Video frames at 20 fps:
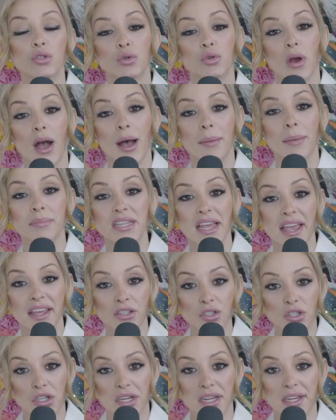drop
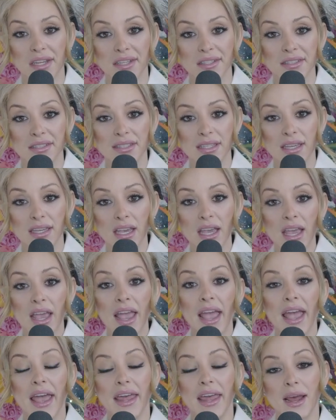10 G's,
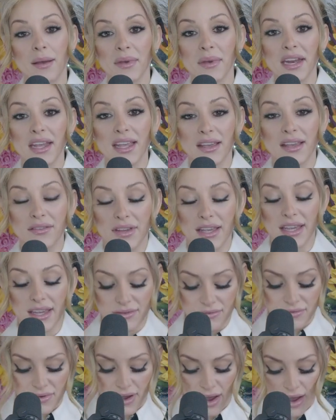and I'm going to give
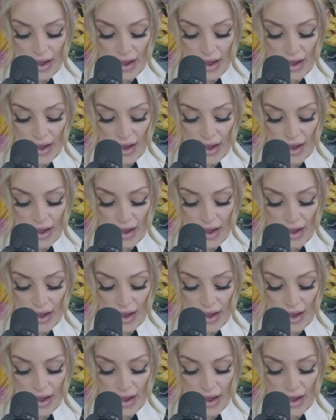Egan